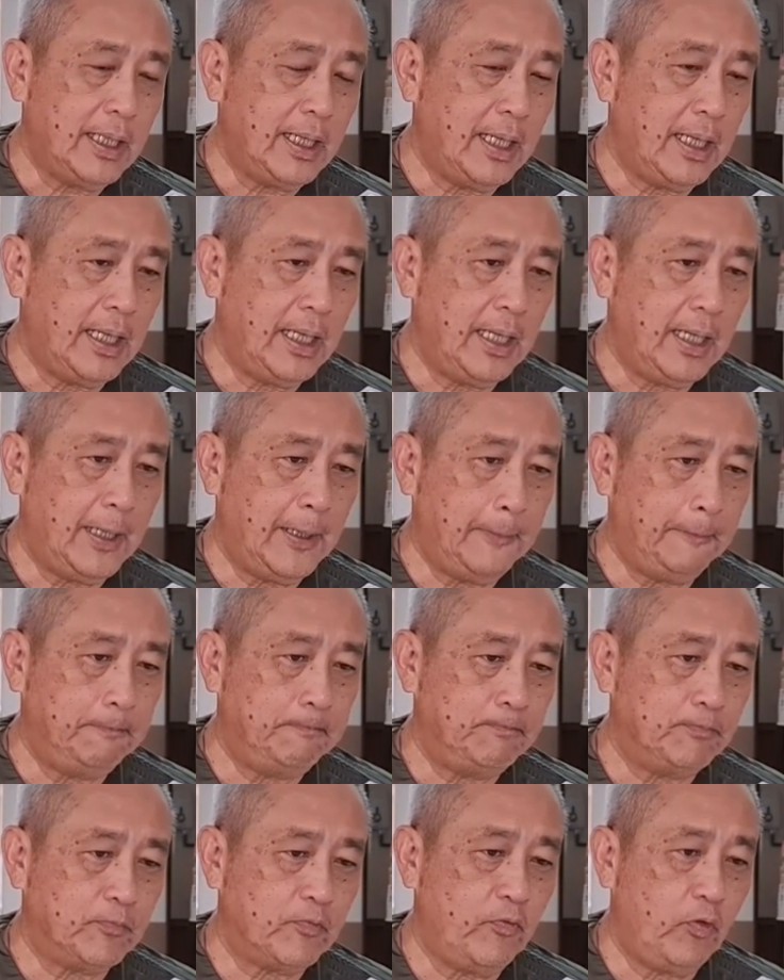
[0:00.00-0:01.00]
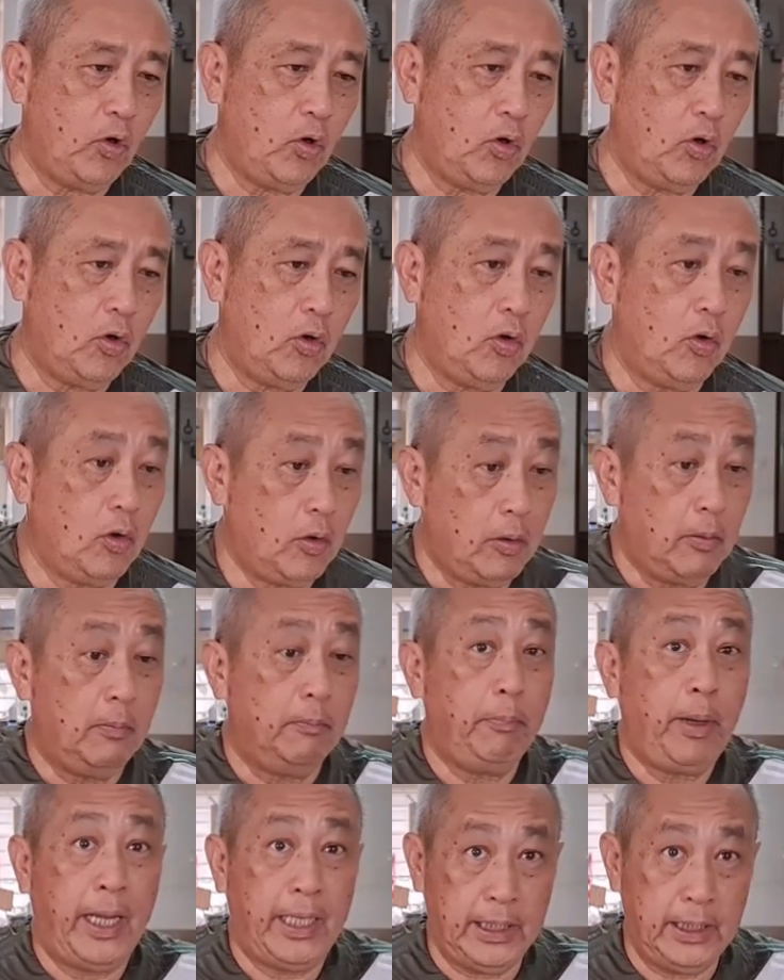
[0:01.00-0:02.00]
For
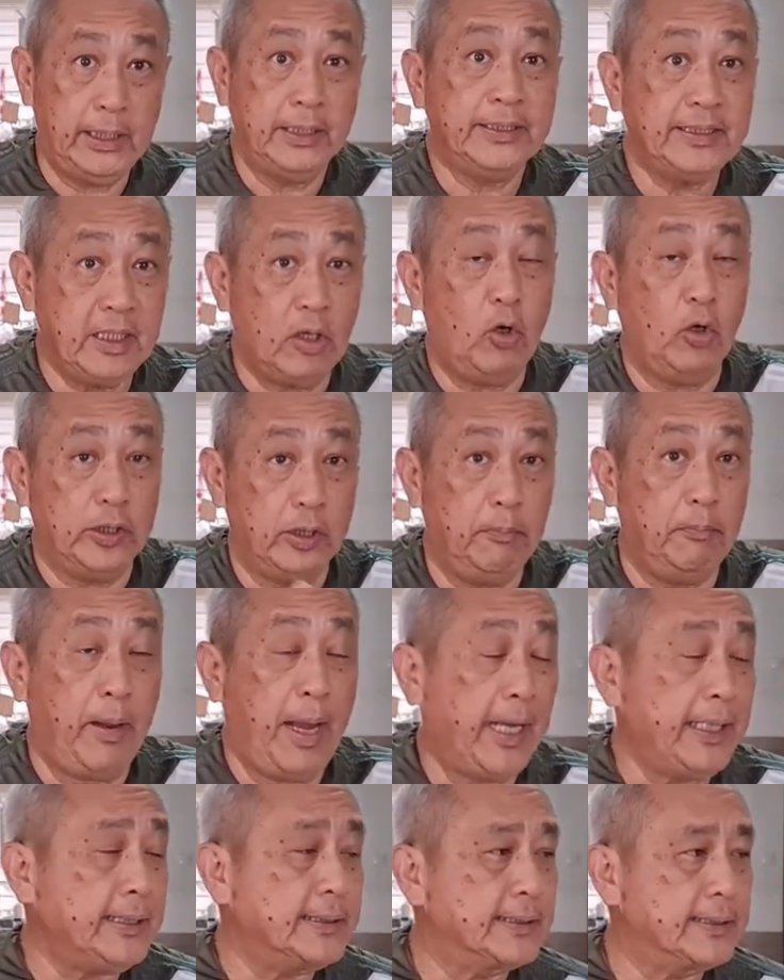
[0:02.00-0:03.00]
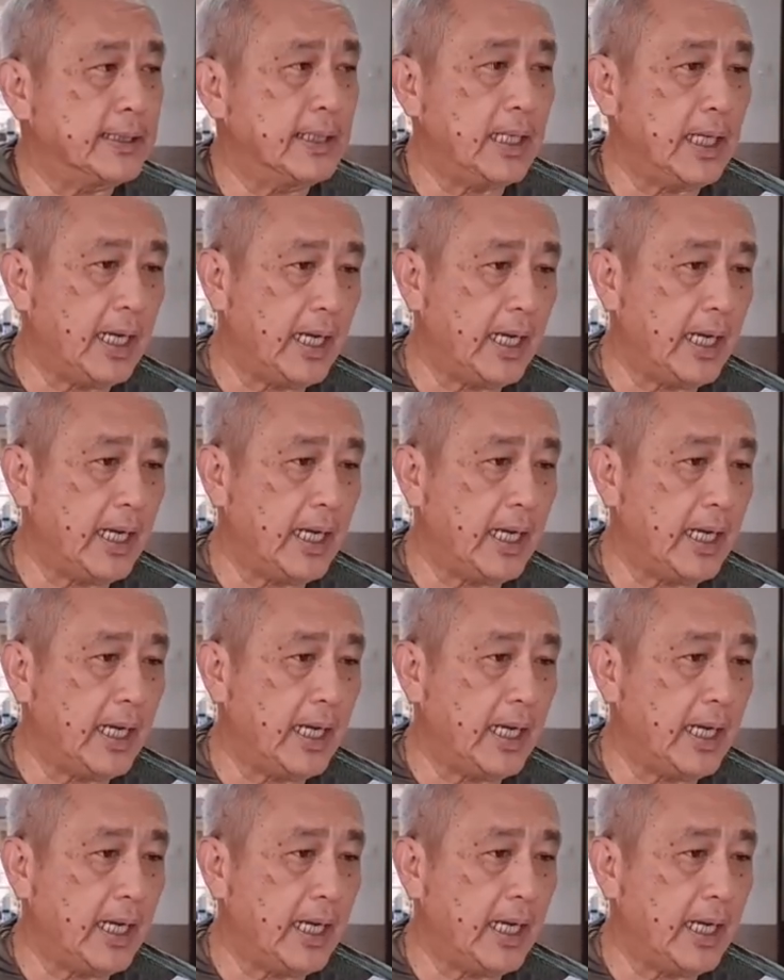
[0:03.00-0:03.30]
panniers or the bags,